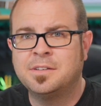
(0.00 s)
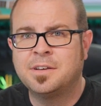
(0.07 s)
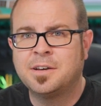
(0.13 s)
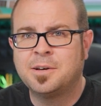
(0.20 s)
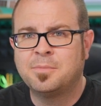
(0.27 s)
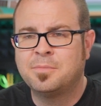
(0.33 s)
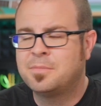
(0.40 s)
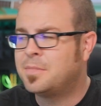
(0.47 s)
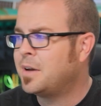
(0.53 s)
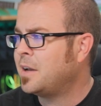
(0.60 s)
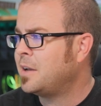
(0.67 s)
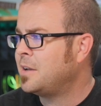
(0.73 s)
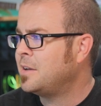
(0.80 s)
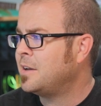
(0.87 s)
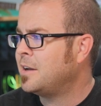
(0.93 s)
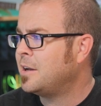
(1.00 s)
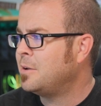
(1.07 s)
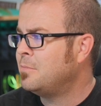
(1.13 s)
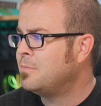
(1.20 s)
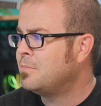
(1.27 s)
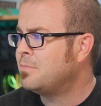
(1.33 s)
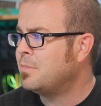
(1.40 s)

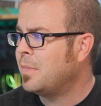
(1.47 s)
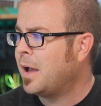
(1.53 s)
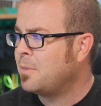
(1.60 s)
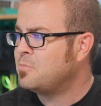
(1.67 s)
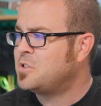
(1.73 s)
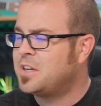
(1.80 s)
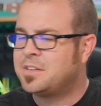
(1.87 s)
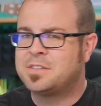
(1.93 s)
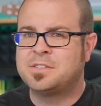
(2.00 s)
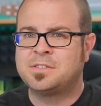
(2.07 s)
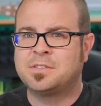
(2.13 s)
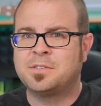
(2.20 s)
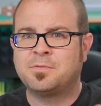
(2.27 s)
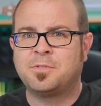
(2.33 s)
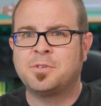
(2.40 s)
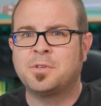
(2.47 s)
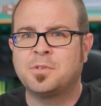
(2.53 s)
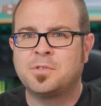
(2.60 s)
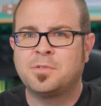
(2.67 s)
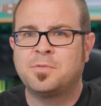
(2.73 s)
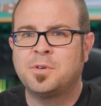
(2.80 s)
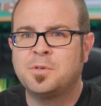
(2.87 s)
I'm jealous for
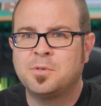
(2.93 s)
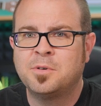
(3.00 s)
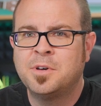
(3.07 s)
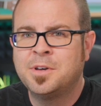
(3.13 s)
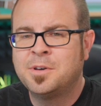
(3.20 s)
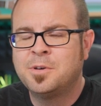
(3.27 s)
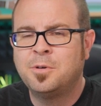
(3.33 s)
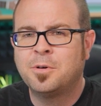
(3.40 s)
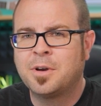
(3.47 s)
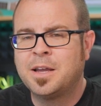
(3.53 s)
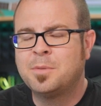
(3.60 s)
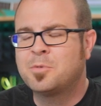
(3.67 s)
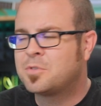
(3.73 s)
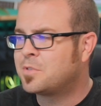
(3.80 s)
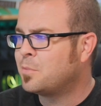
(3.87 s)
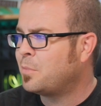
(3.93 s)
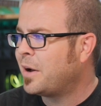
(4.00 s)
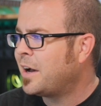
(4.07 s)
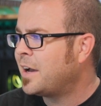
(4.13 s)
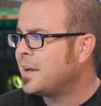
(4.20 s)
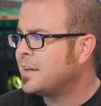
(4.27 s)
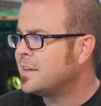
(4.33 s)
those of you who are able to
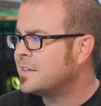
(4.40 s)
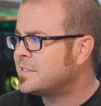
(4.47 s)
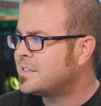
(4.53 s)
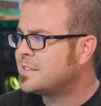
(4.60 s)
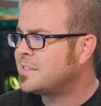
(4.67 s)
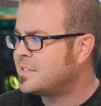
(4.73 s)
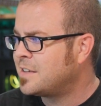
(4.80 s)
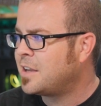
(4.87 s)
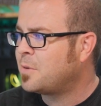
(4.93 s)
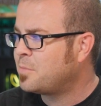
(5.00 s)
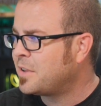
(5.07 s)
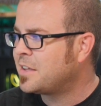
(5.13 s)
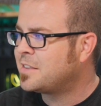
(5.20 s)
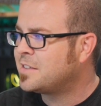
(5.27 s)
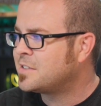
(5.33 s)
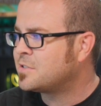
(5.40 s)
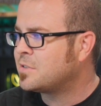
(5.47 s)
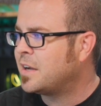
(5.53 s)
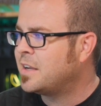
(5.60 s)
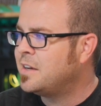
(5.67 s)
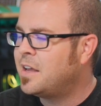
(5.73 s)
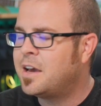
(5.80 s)
buy a setup like this
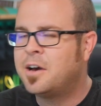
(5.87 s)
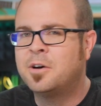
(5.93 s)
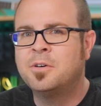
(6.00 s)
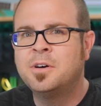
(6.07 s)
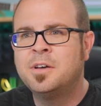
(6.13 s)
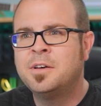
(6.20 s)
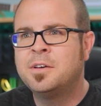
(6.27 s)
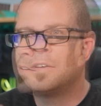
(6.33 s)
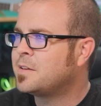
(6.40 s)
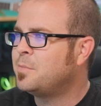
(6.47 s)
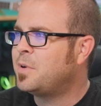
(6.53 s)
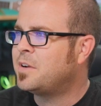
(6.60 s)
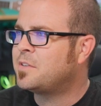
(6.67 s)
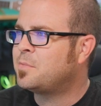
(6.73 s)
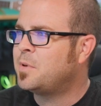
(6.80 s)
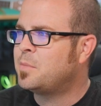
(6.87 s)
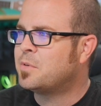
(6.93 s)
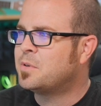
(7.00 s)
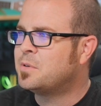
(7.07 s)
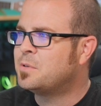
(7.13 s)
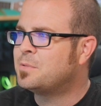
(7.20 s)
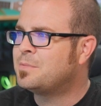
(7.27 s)
right now compared to
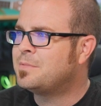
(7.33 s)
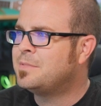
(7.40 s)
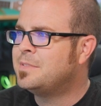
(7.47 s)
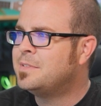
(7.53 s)
people who